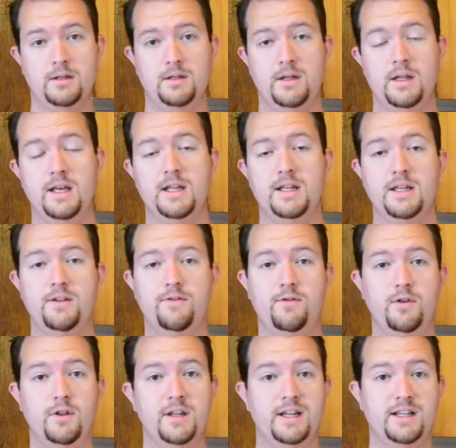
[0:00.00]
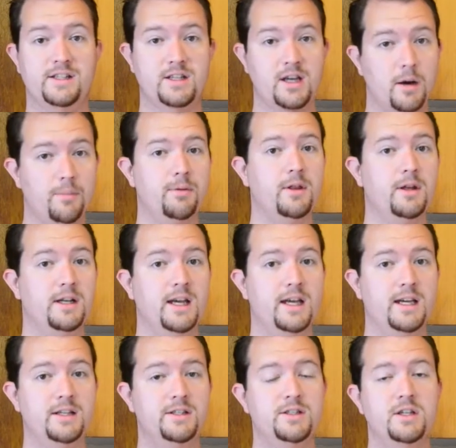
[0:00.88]
Then for the next couple of
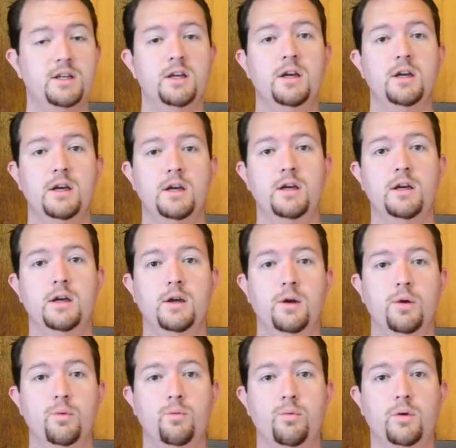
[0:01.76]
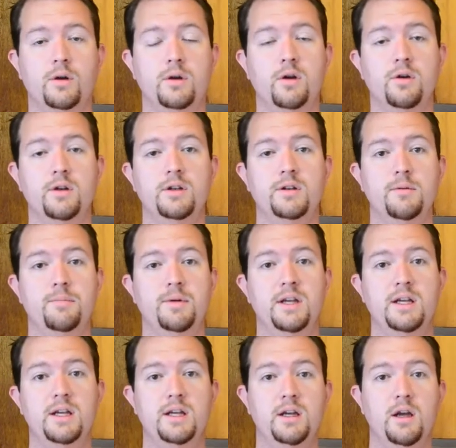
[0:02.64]
days, we're going to
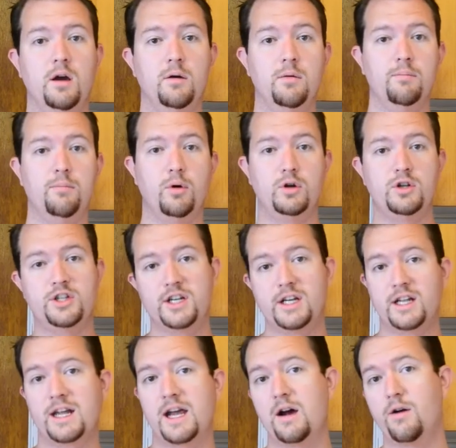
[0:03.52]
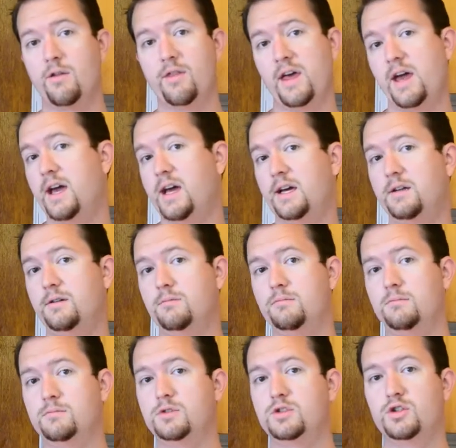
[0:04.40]
be portioning out that
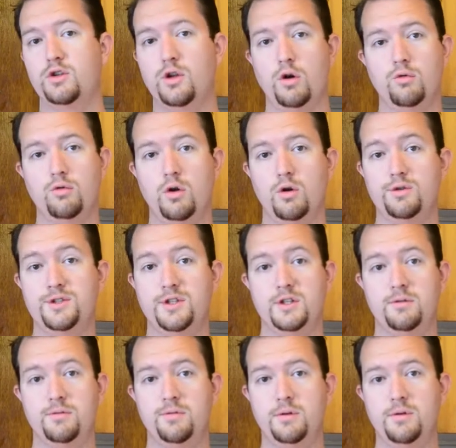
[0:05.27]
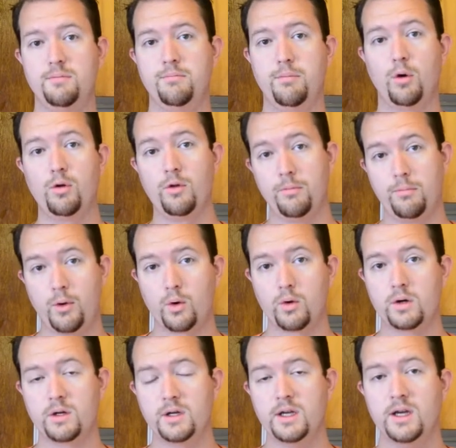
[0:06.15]
slow roasted pulled
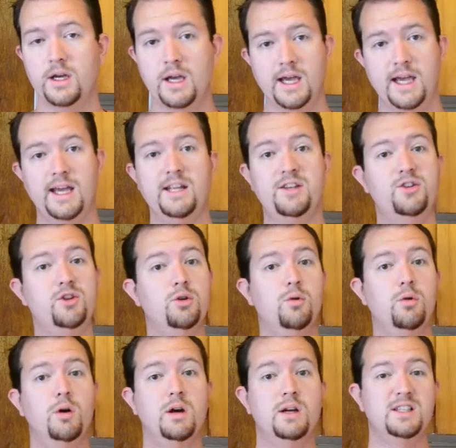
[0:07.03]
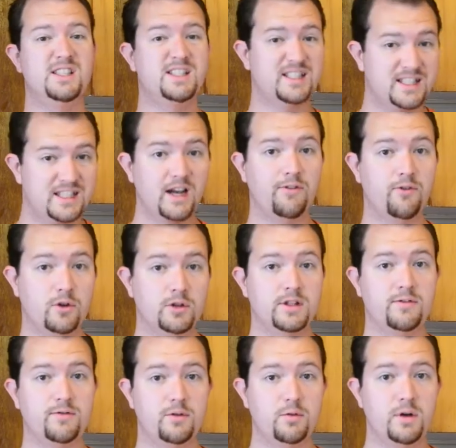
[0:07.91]
pork into several
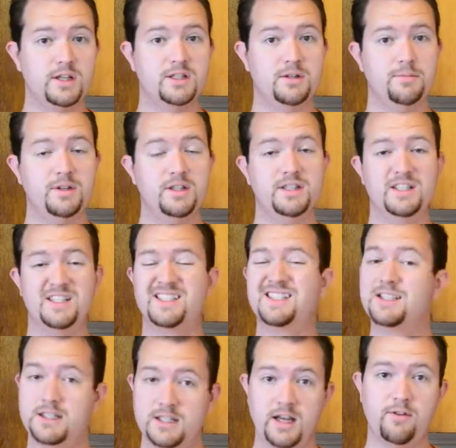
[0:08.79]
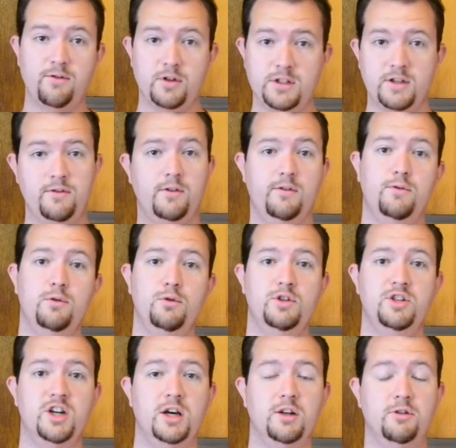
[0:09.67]
different recipes and several different food
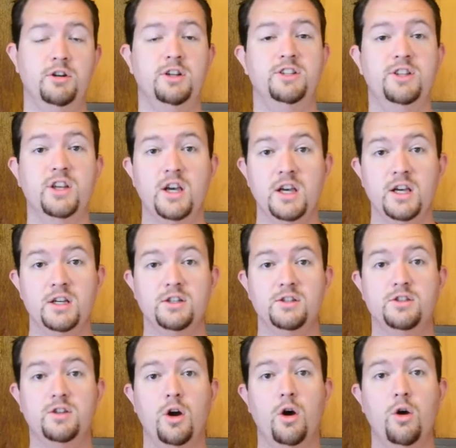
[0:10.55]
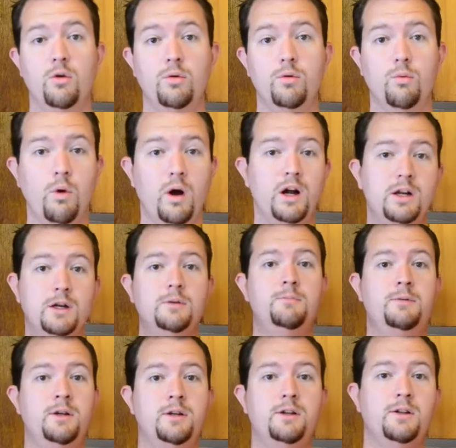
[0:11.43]
genres. So,
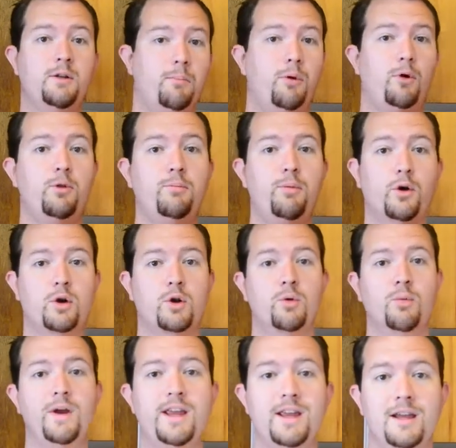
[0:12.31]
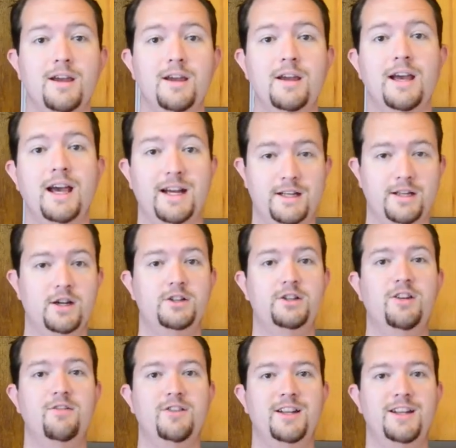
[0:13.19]
welcome to Pulled Pork Week at Dutch
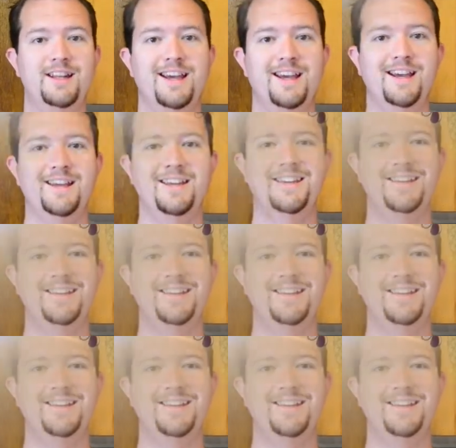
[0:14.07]
Oven a Day.